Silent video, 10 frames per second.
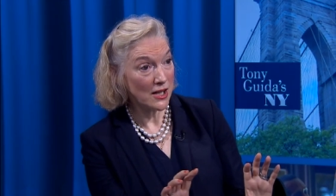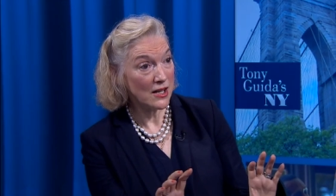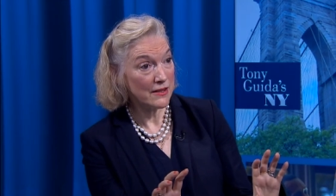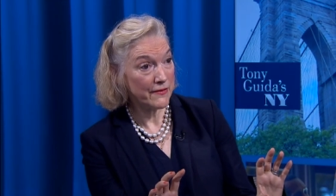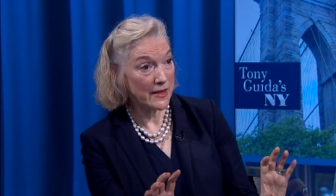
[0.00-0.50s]

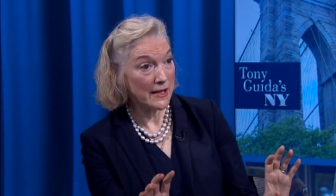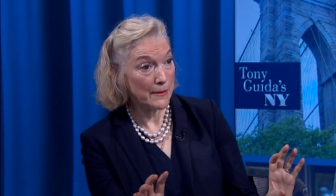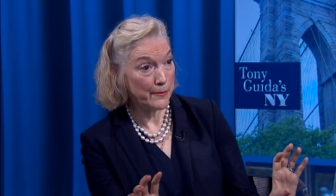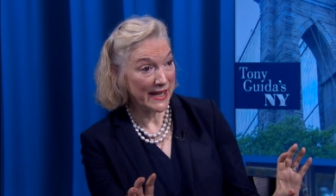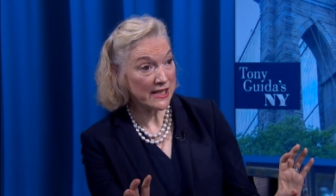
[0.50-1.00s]
of
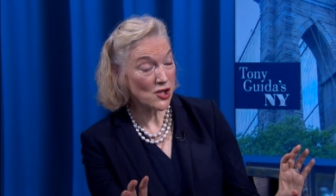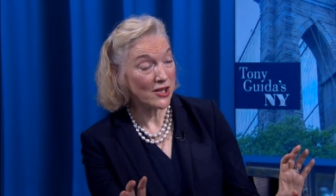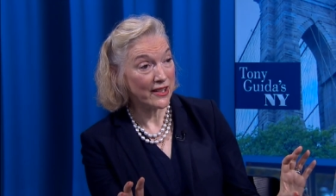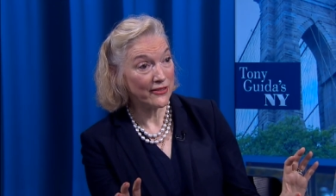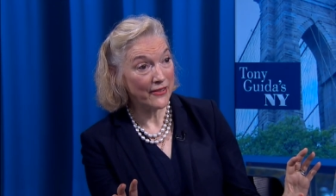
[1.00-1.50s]
the
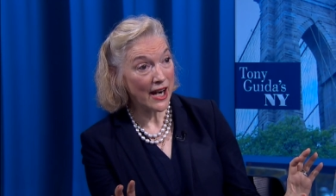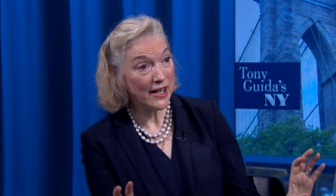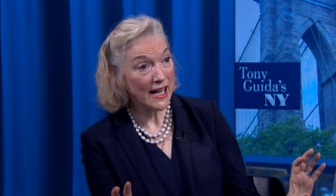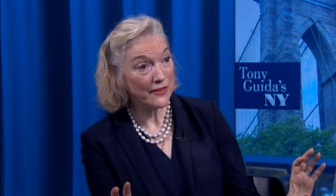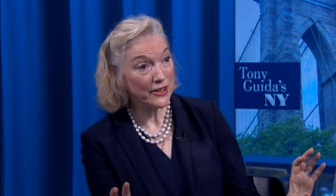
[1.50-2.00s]
picture is
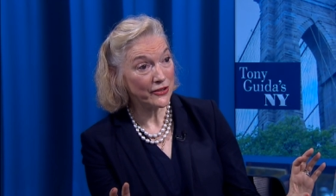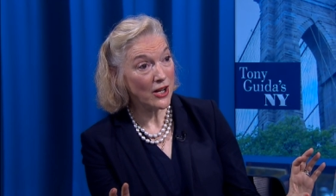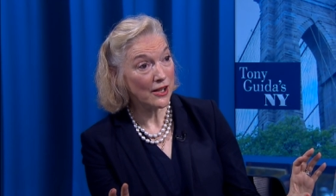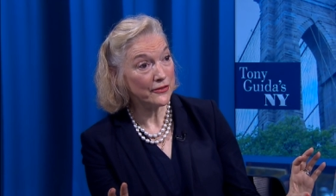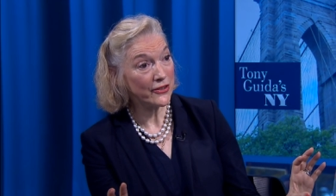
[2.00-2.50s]
very
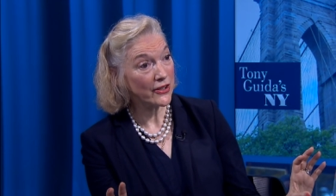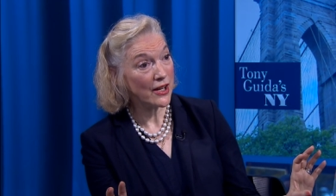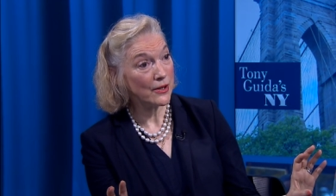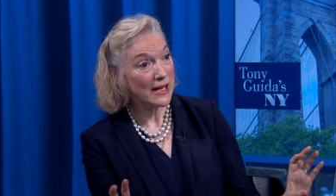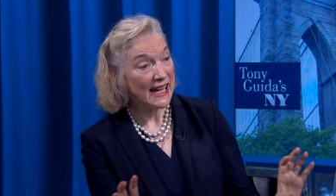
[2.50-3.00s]
unresolved.
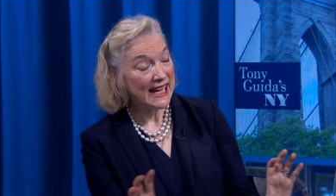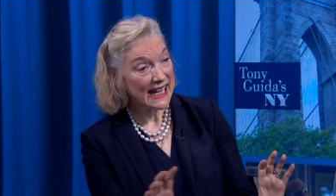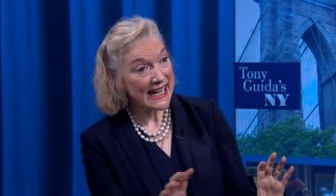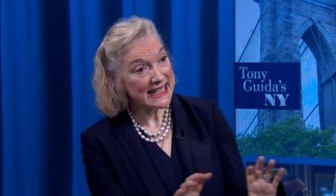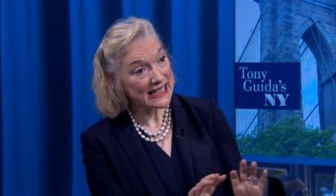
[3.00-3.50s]
So
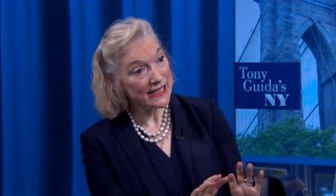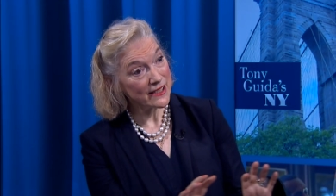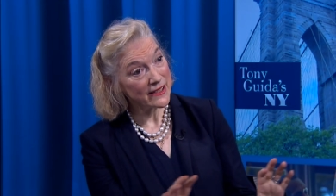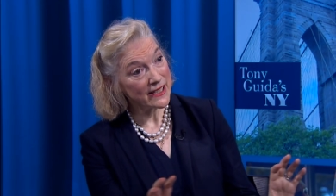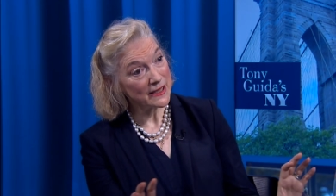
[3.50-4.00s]
it's
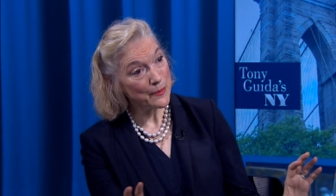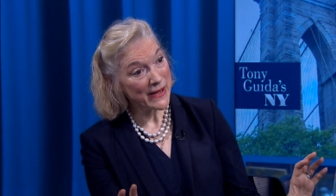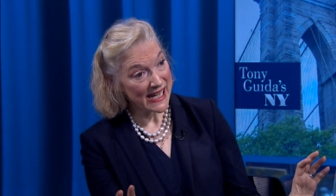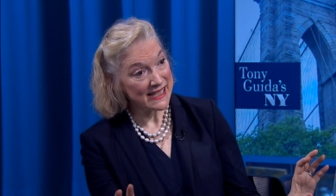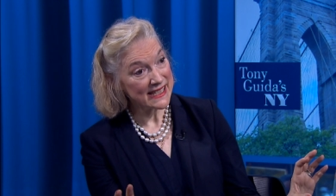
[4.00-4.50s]
clear that the
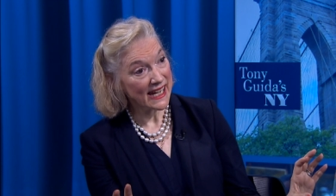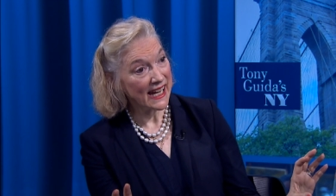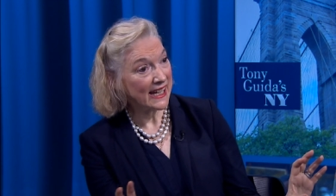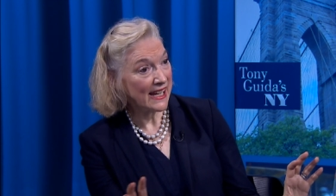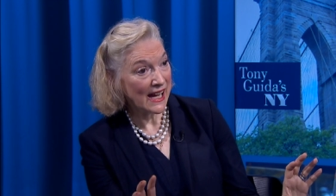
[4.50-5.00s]

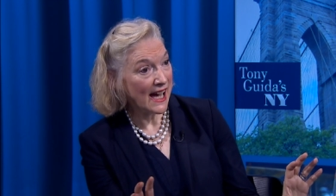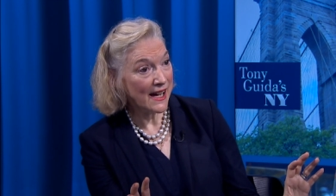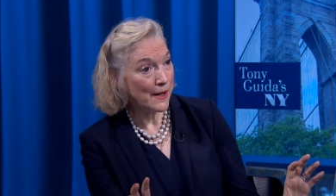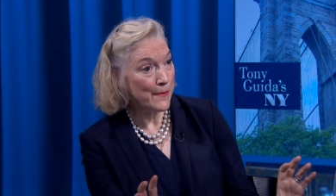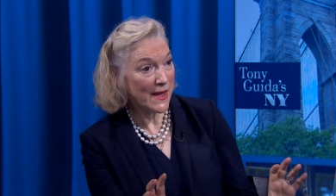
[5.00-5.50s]
painting
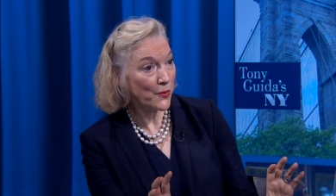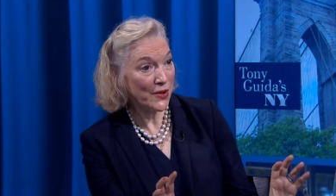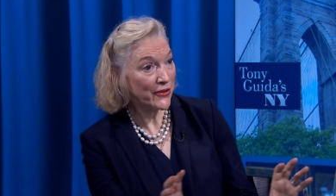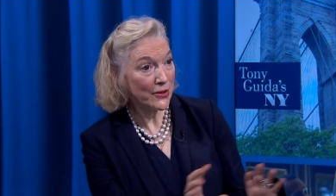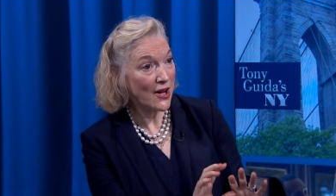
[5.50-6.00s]

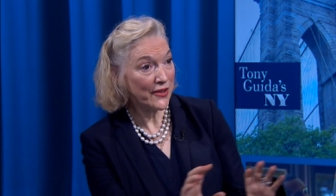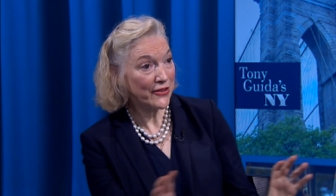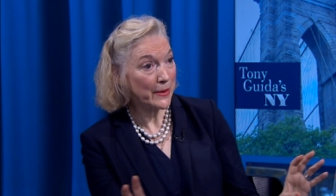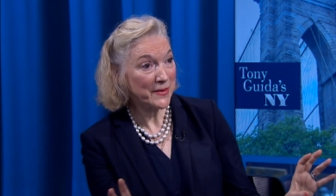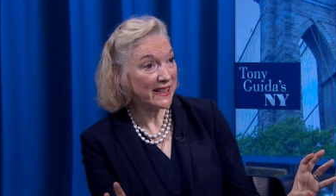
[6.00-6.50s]
was not
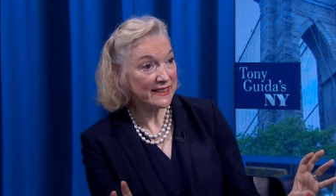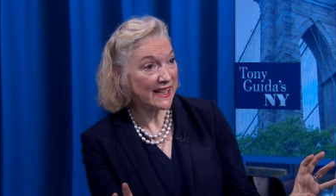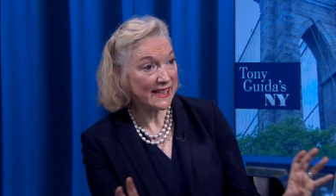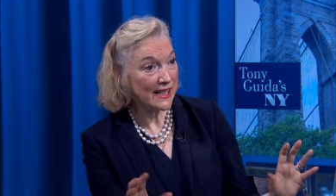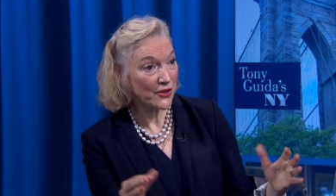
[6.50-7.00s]
something
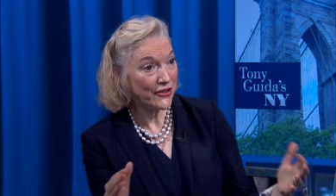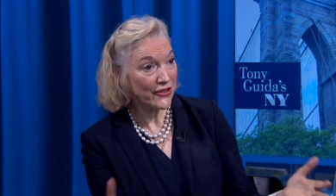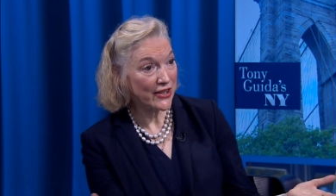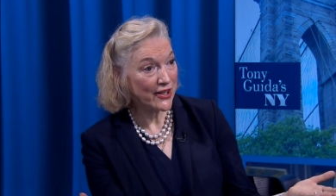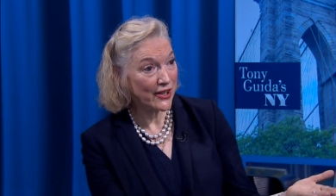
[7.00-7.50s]
that he
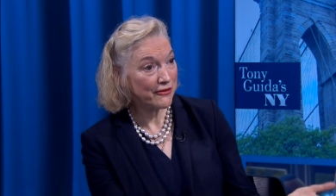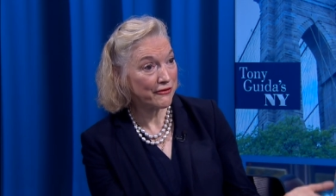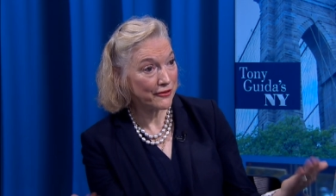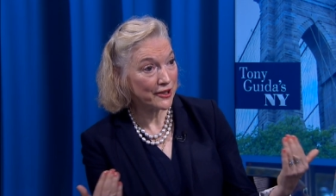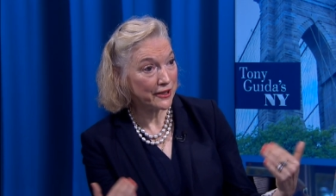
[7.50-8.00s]
considered
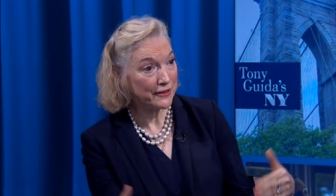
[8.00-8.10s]
fully